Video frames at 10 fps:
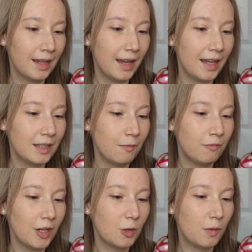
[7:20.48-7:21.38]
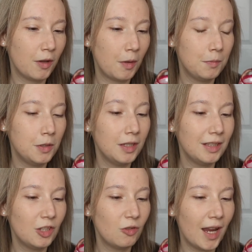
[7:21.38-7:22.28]
it's enriched with
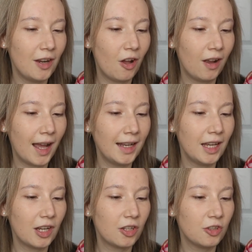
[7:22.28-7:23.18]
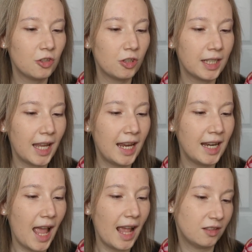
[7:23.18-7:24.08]
community trade organic
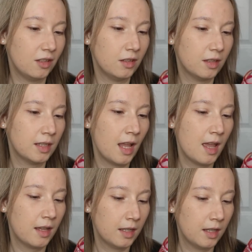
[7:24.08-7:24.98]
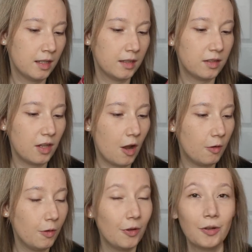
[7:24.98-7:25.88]
sugarcane essence.
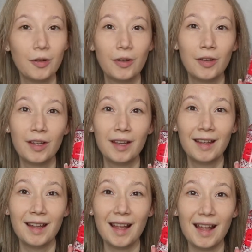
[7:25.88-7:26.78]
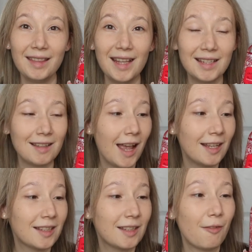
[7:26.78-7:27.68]
So this
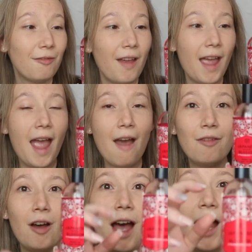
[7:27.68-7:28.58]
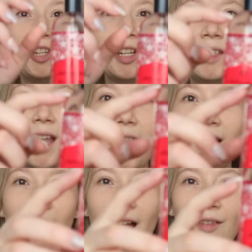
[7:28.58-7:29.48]
lasts forever. As you can
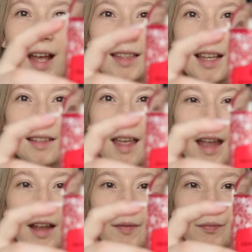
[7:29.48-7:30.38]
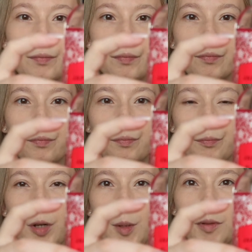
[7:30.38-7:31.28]
tell, I've had this like
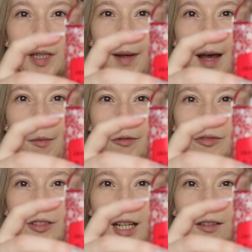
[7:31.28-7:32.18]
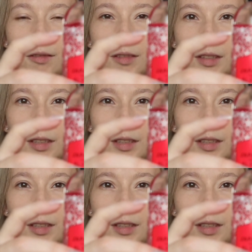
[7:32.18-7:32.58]
probably about a month now,